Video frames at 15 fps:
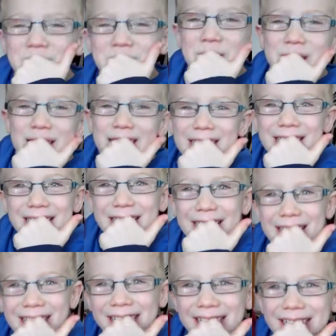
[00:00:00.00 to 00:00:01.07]
So now we're going
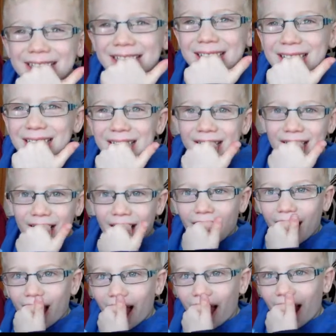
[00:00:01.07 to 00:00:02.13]
to talk about grizzly
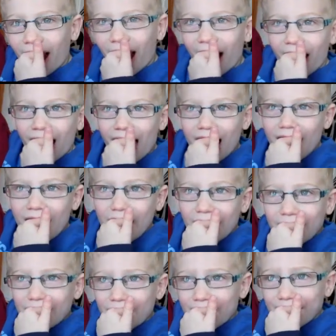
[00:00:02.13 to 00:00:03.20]
bears, Dominic.
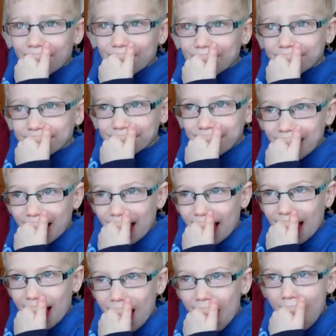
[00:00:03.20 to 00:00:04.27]
So where
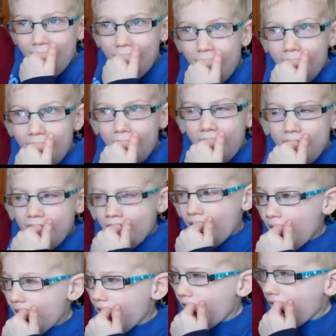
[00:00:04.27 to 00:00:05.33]
do grizzly bears
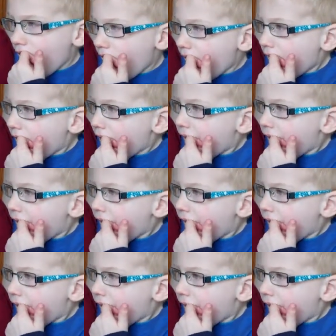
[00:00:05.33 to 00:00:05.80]
come from?